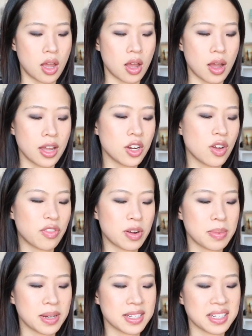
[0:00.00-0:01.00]
uh, I know
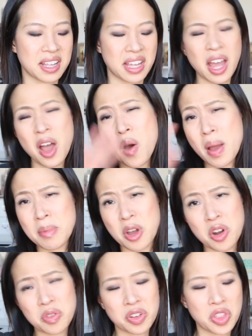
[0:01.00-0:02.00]
everybody's like, oh, I'm
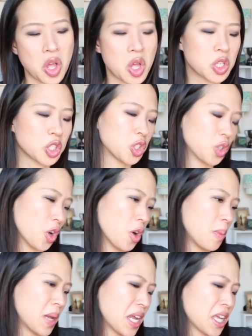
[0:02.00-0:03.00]
over the whole
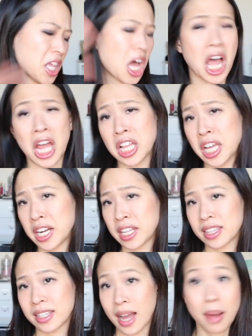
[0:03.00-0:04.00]
strobing, the
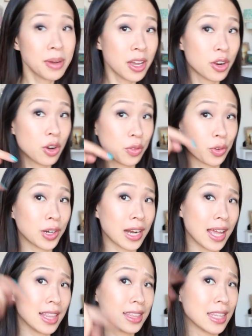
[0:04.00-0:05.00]
highlighting thing. I'm not over it.
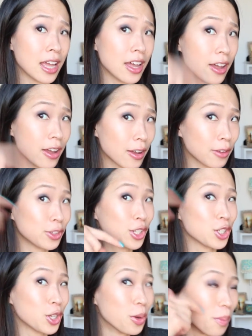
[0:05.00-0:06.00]
I love
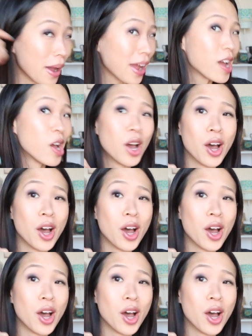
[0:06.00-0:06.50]
to do my